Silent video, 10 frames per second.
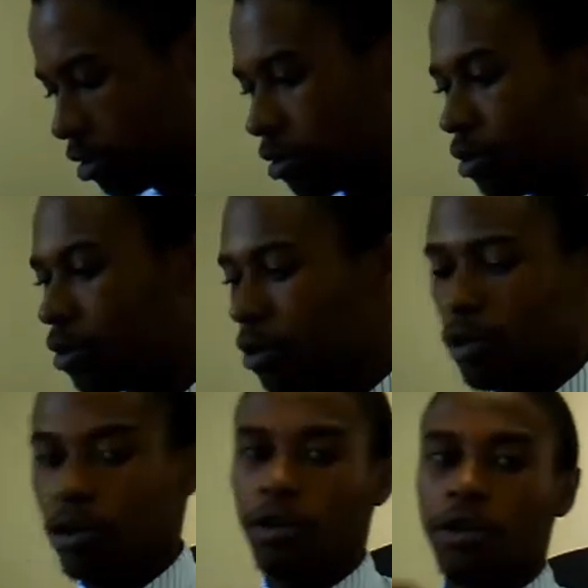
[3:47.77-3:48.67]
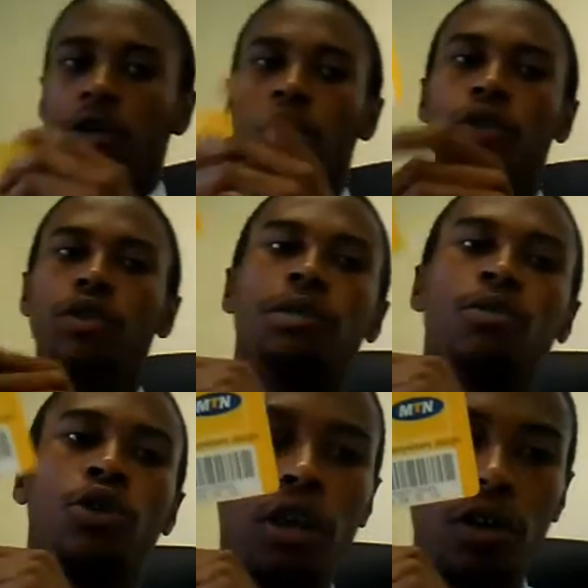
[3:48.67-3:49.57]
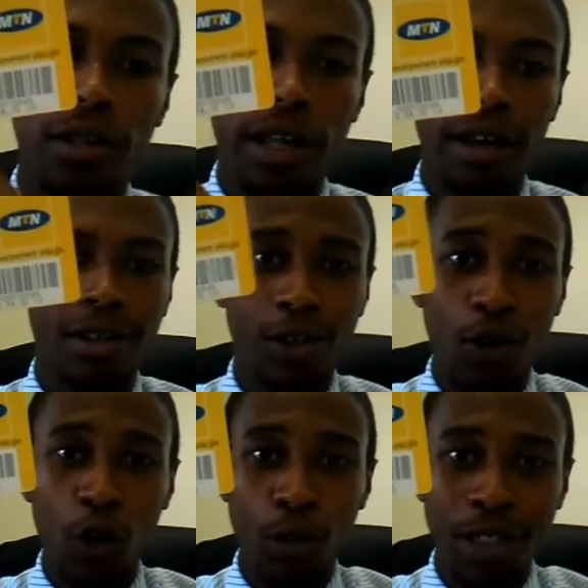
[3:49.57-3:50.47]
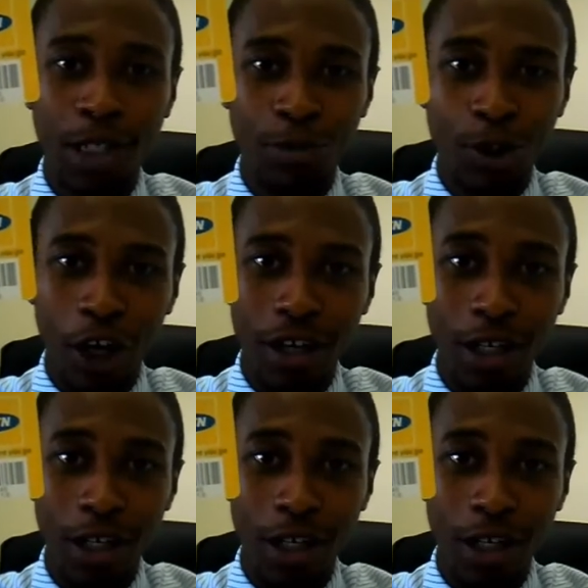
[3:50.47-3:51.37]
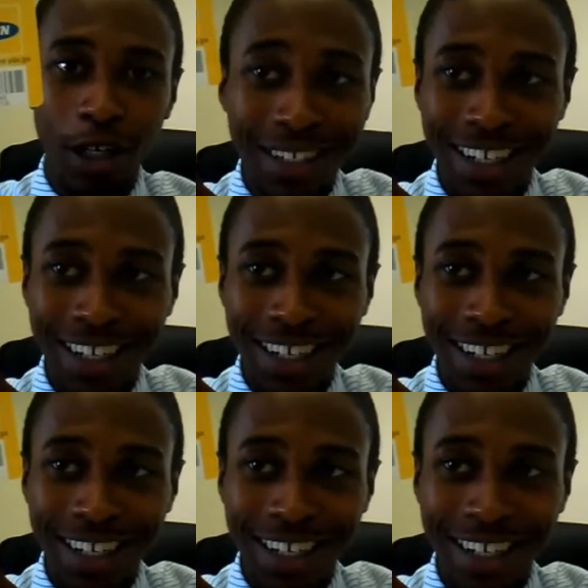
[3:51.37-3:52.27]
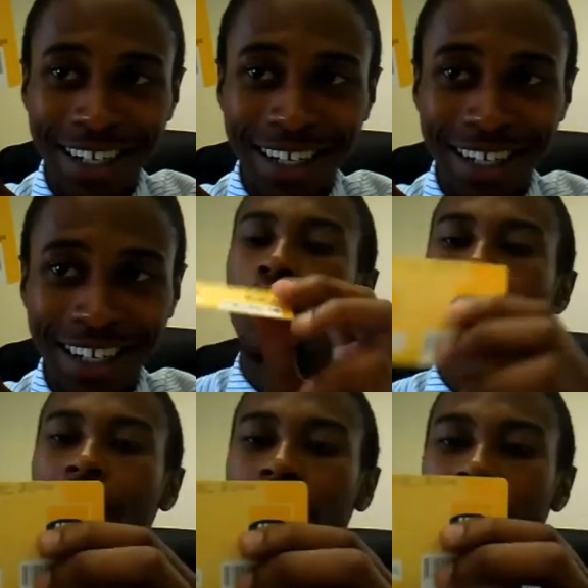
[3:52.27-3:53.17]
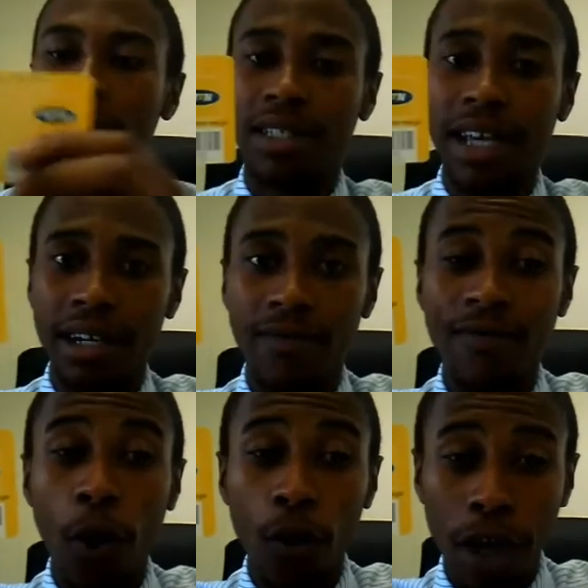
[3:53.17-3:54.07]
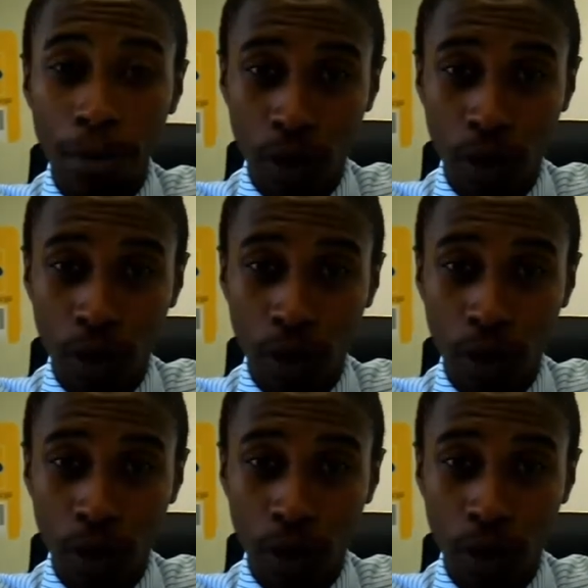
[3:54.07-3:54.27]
This is the SIM card looks like. It's a normal SIM card. It's from MTN. We already have assigned phone numbers to the SIM cards already.